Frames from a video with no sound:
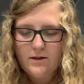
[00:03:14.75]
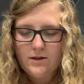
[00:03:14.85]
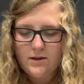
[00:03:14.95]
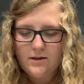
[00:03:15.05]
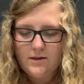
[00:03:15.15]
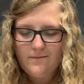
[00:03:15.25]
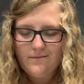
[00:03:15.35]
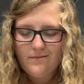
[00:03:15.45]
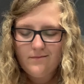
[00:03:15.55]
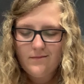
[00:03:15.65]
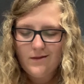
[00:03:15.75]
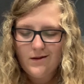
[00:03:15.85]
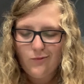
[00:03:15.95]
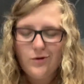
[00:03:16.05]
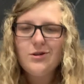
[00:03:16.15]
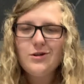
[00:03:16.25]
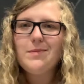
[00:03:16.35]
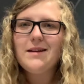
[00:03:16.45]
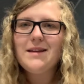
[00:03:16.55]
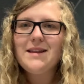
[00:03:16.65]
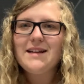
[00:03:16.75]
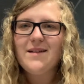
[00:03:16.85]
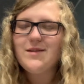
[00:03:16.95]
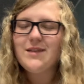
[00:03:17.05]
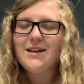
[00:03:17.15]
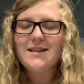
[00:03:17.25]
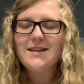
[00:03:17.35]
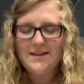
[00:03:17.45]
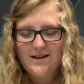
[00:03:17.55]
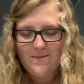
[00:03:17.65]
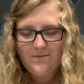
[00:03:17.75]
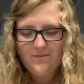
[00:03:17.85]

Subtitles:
just they're worshiping these objects. And